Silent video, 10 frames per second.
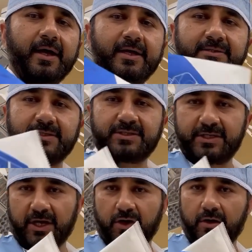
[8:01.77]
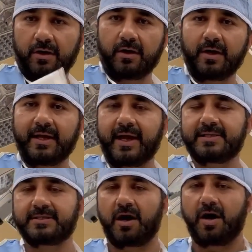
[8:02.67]
is a sticker,
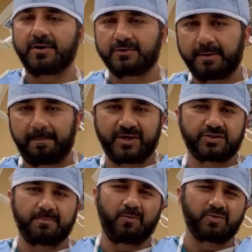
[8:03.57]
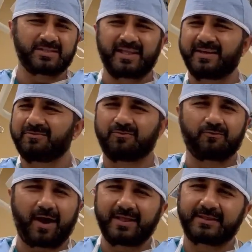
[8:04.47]
gets onto the patient, mostly
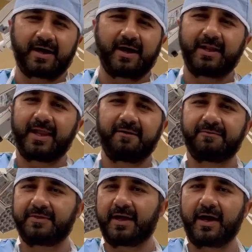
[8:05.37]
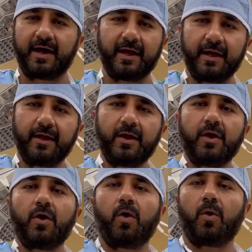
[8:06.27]
right thigh, left thigh,
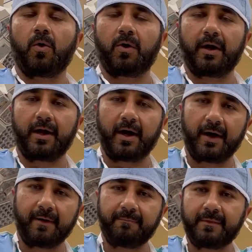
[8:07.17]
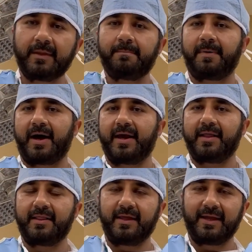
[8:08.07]
or
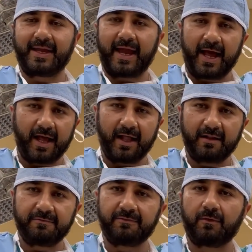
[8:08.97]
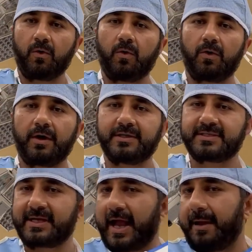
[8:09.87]
by the calf or
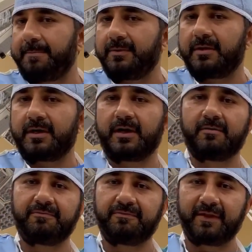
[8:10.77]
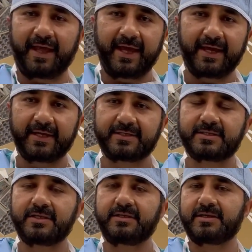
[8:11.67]
scapula,
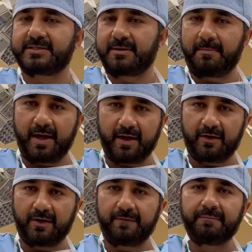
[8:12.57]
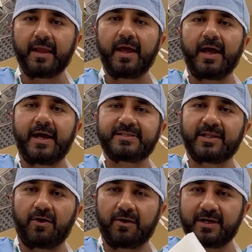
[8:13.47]
flanks, doesn't matter, as
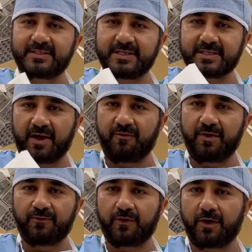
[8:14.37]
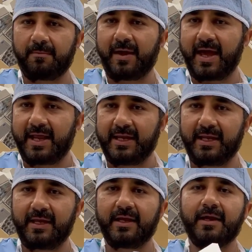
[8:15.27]
long as it's away from
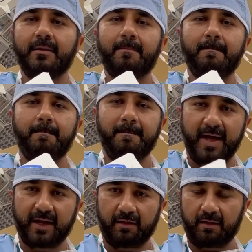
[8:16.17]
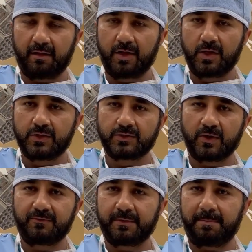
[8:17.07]
any metal. So
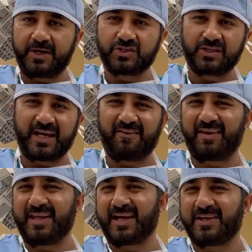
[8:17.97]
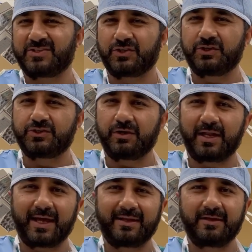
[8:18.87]
if the patient have any kind of surgery
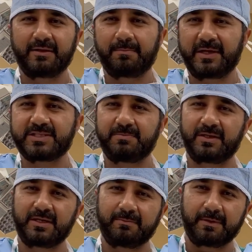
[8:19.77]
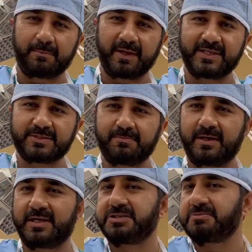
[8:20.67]
like knee replacement, hip
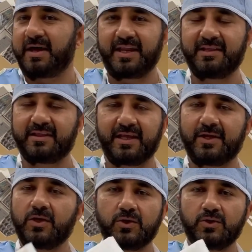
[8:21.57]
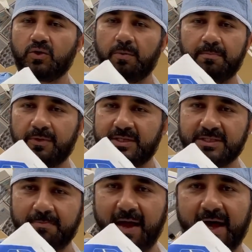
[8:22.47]
replacement, anything, don't put
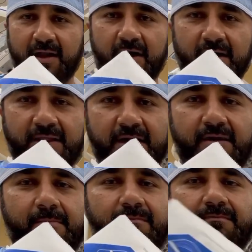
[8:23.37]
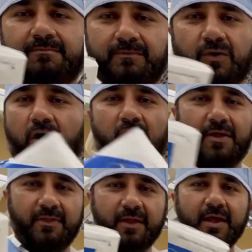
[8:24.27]
this pad on there,
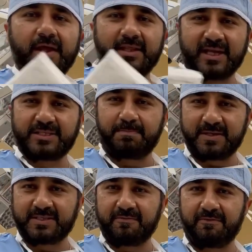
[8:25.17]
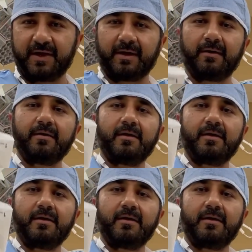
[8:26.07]
on that specific